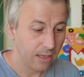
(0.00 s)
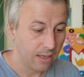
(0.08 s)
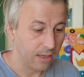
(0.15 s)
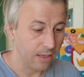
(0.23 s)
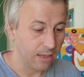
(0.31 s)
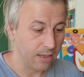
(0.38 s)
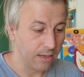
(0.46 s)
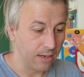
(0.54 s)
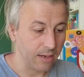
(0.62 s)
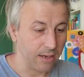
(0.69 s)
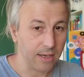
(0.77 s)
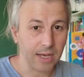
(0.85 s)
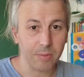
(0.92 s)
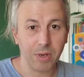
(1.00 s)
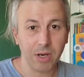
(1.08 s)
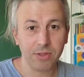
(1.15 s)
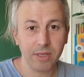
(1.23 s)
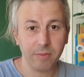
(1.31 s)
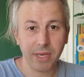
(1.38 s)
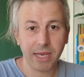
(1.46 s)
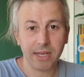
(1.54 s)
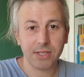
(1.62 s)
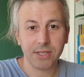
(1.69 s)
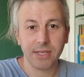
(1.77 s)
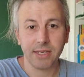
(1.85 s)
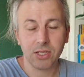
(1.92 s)
about the
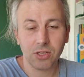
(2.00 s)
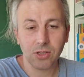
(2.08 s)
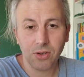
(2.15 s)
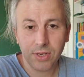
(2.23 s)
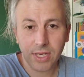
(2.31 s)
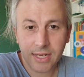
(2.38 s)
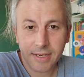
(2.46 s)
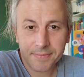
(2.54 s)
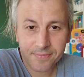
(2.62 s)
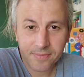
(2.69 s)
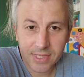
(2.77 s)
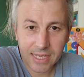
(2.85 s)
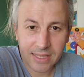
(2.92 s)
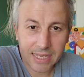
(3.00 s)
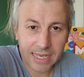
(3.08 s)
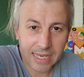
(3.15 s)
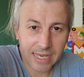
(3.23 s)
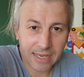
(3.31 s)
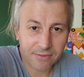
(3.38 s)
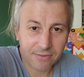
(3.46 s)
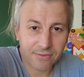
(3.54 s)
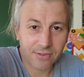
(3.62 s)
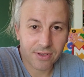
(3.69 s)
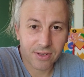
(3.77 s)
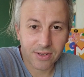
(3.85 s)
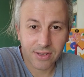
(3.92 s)
bears in Estonia, that they have
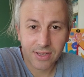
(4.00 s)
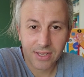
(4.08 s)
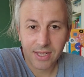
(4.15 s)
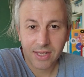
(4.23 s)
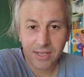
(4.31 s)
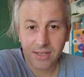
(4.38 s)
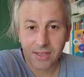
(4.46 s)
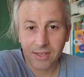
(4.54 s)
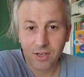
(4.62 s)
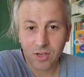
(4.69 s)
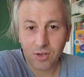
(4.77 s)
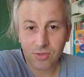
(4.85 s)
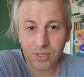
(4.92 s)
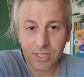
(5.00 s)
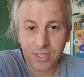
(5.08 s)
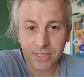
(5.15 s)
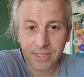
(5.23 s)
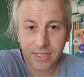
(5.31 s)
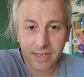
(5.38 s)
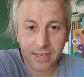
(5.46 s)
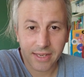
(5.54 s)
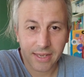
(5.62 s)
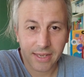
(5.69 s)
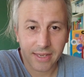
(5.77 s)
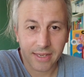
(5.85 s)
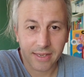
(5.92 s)
noticed
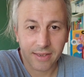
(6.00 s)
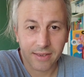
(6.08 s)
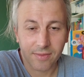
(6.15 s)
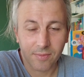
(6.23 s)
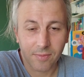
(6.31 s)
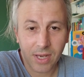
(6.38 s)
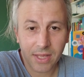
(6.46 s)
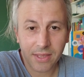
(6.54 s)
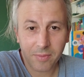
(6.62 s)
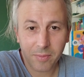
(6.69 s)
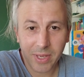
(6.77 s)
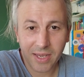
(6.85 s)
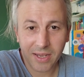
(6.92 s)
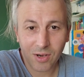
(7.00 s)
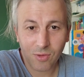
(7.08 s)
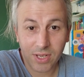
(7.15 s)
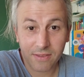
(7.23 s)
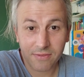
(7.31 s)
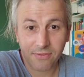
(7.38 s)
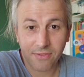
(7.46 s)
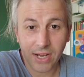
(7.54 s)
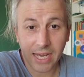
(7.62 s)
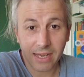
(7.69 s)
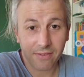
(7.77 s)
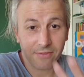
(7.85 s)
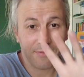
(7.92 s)
a mother bear with
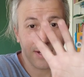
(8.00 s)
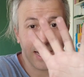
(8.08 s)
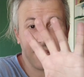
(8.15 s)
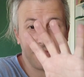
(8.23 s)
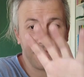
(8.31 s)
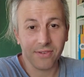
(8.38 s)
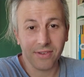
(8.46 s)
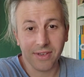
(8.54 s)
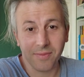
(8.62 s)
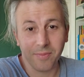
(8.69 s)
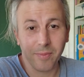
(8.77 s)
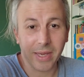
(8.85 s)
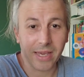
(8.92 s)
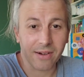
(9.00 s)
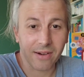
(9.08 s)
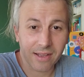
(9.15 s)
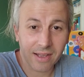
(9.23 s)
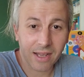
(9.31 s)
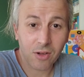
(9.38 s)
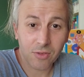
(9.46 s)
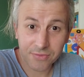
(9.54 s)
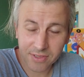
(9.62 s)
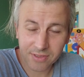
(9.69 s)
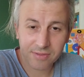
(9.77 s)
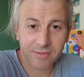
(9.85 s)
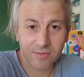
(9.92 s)
five bear calves,